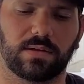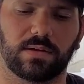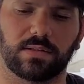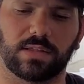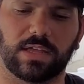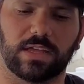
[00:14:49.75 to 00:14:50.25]

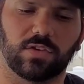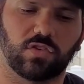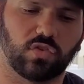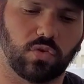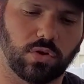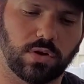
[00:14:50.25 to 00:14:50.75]
Elite
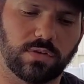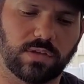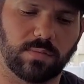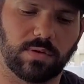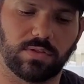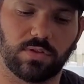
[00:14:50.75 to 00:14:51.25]
inshores and
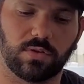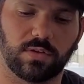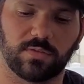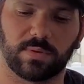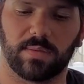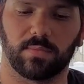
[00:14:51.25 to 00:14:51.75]
I'm gonna throw
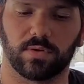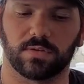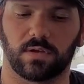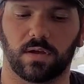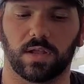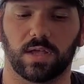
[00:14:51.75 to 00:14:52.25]
these bad
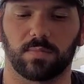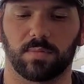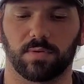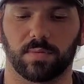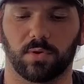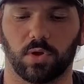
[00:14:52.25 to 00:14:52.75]
boys on it. I'm gonna
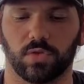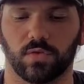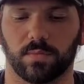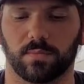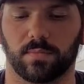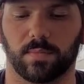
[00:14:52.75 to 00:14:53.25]
bring both of them.